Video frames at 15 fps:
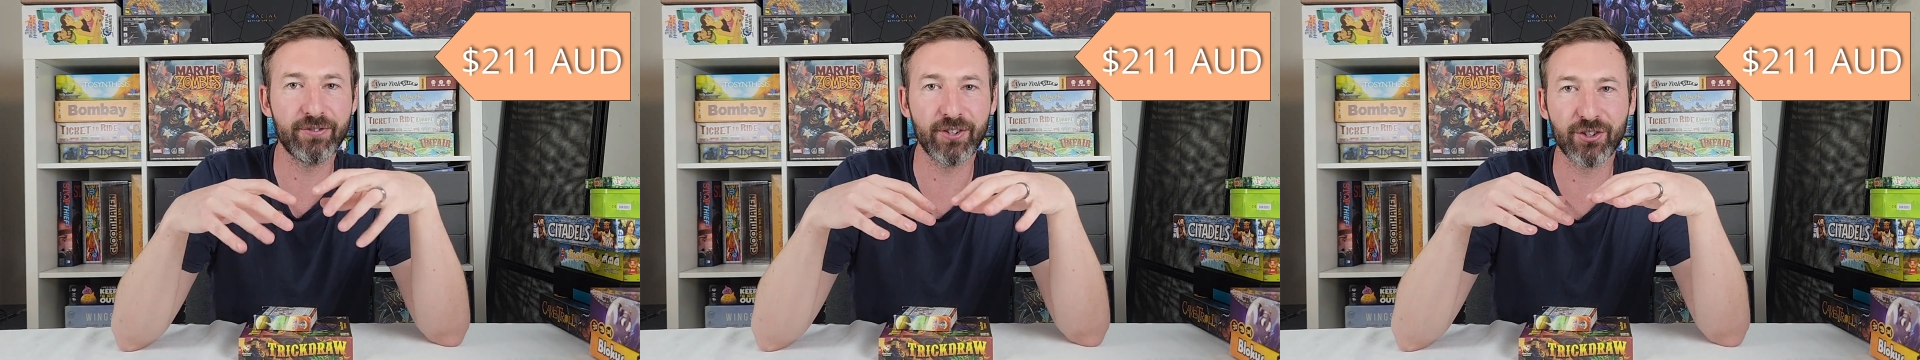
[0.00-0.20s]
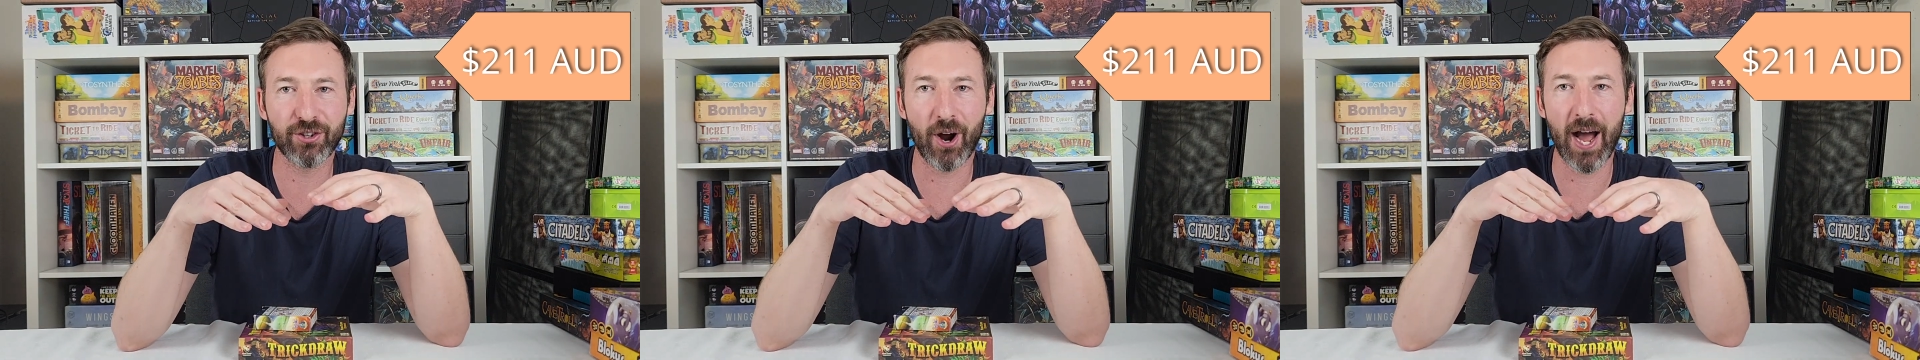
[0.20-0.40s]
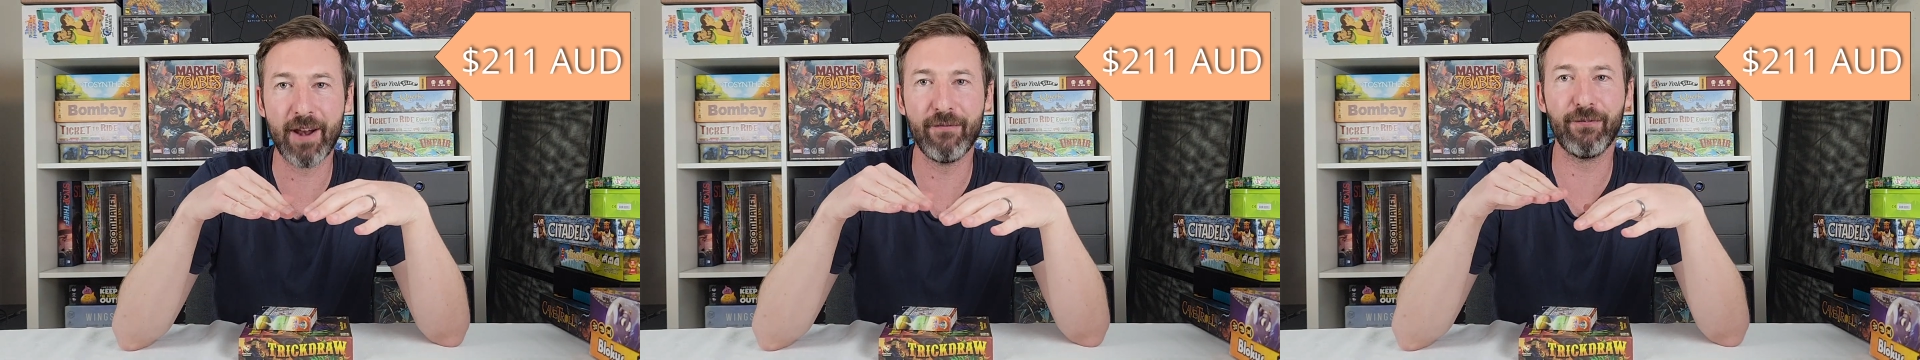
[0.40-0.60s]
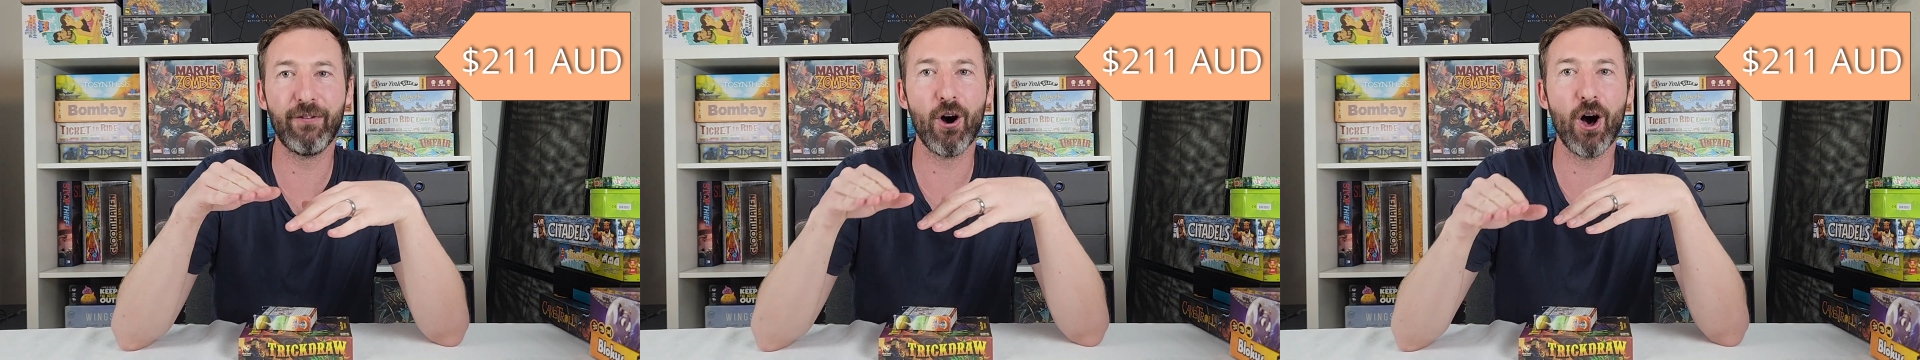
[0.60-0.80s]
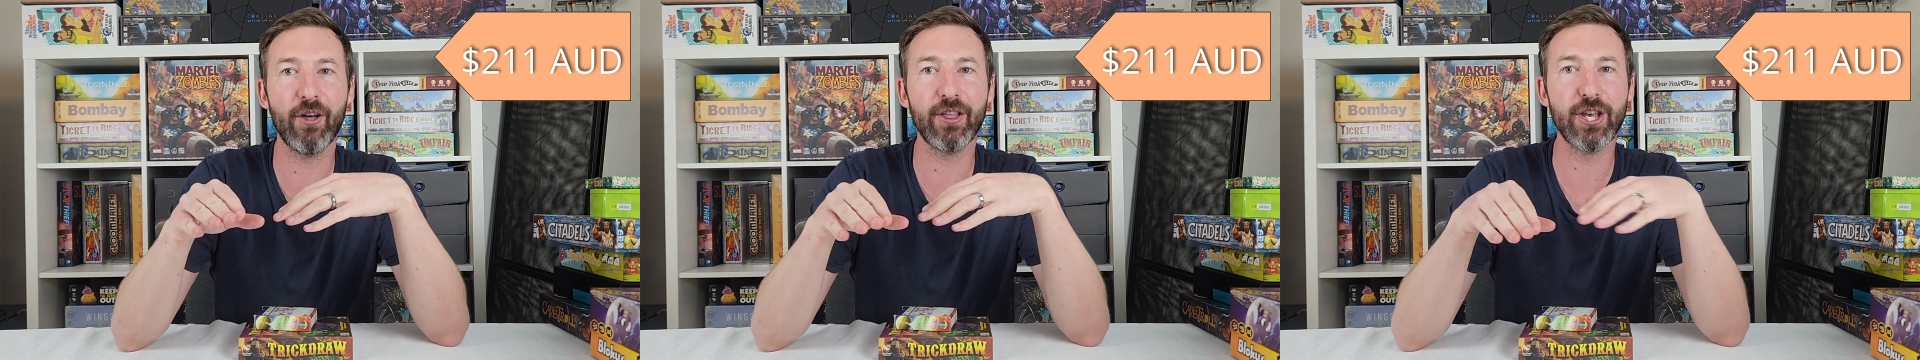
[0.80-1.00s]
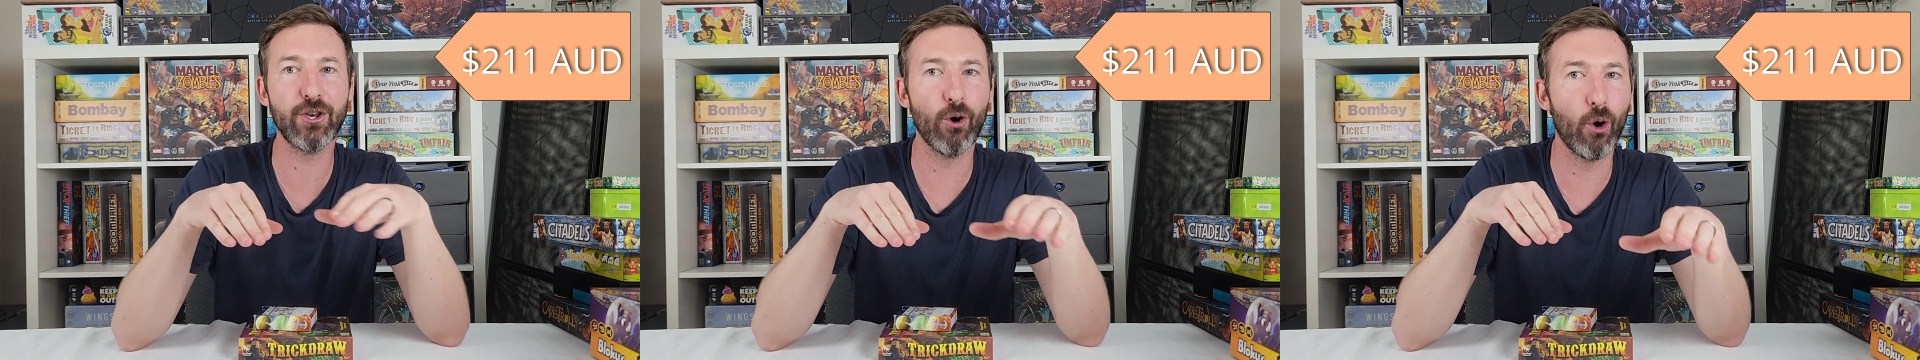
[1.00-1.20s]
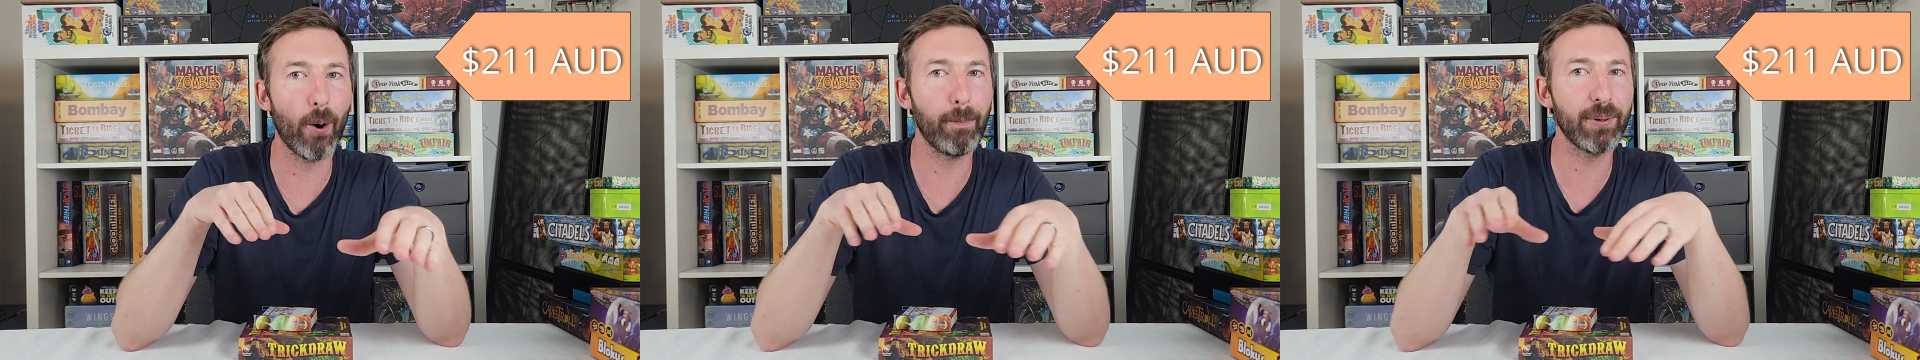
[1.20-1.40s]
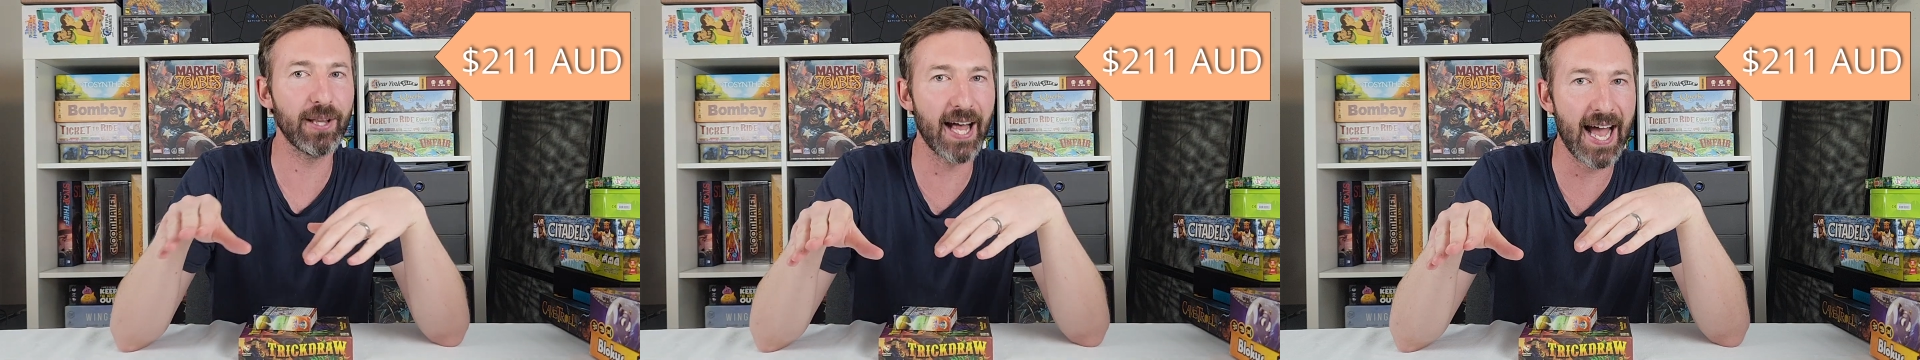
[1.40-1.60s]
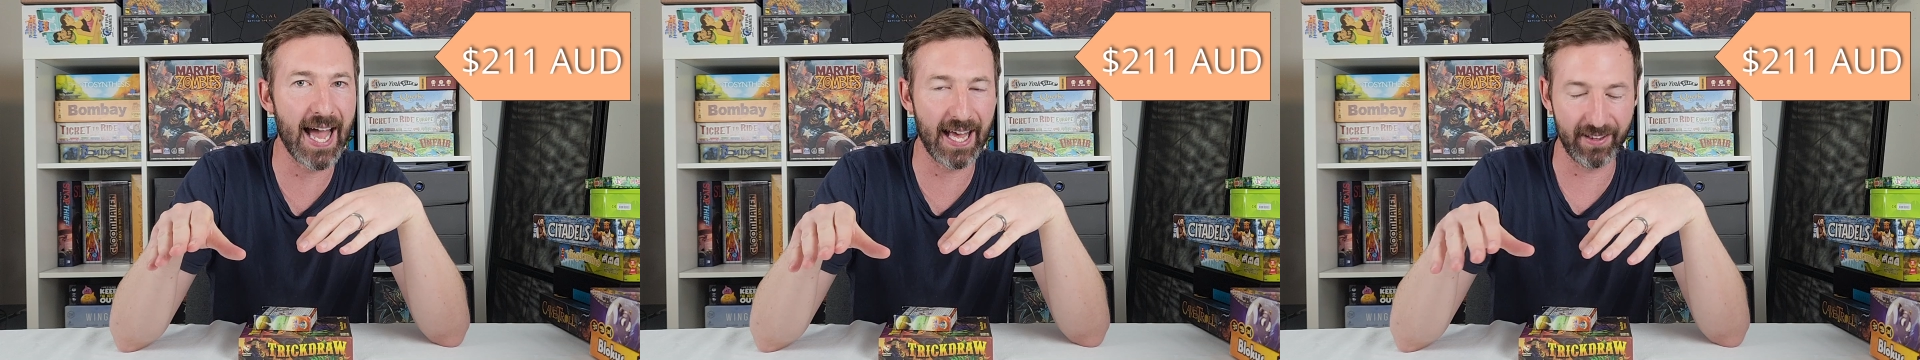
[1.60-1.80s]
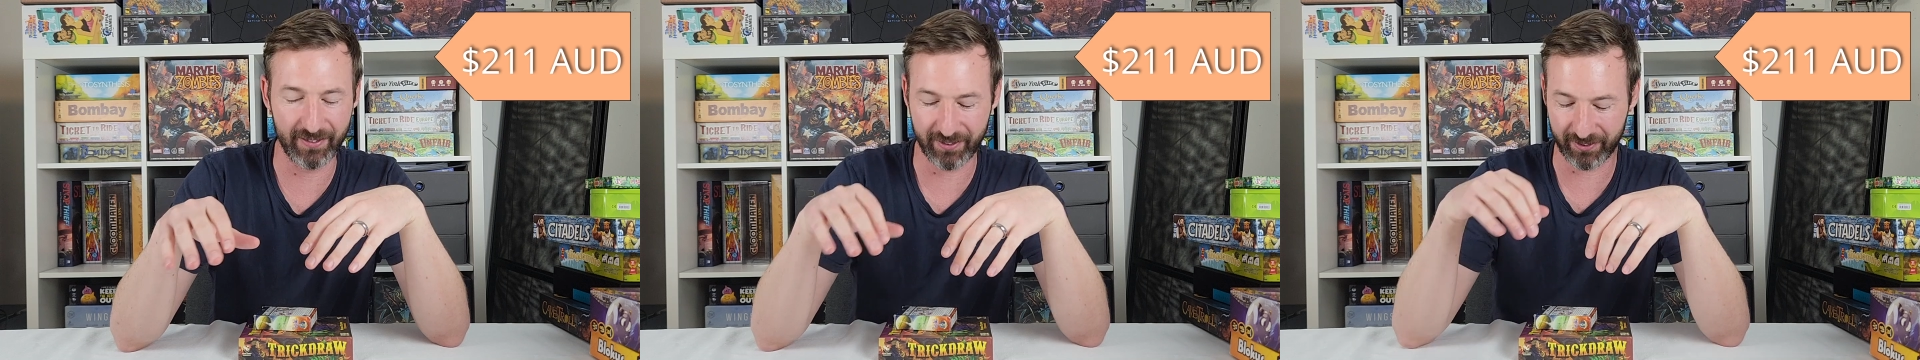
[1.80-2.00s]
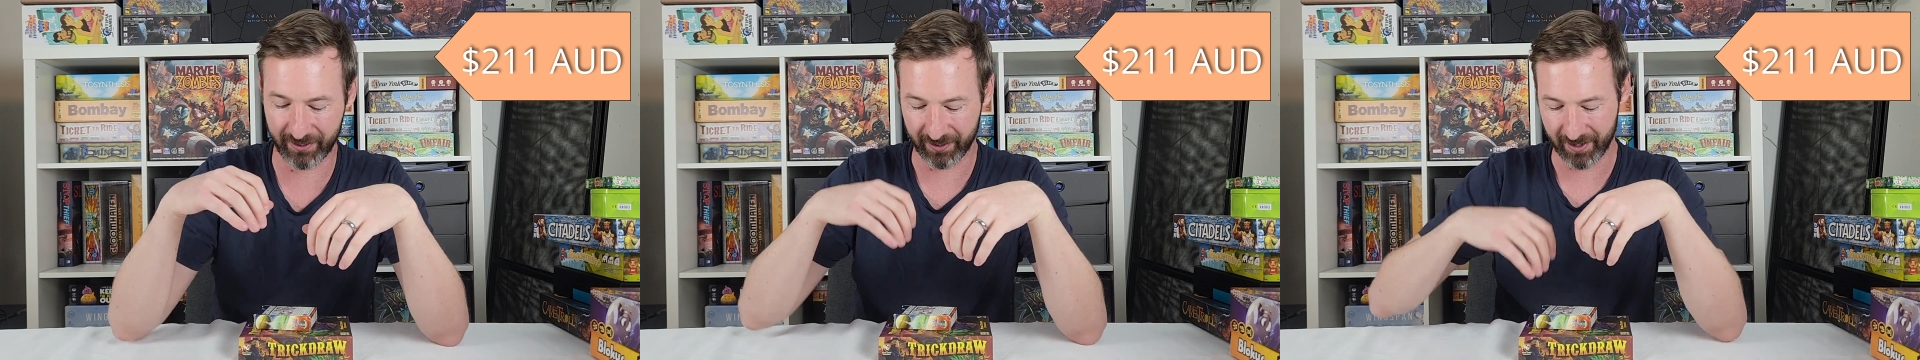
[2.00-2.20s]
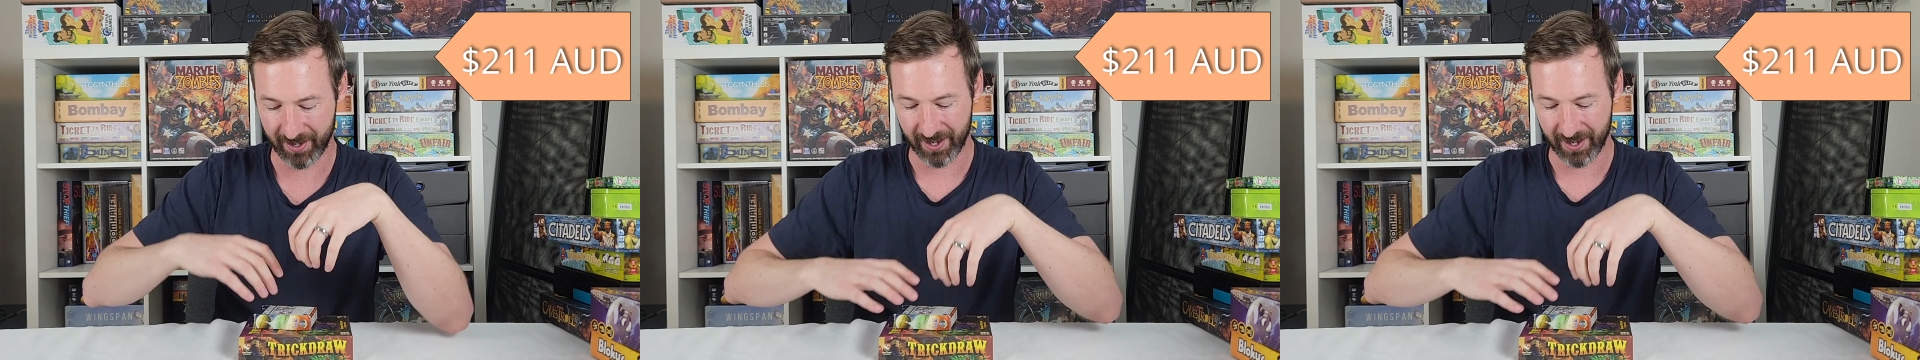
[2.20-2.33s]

to try and further your plans.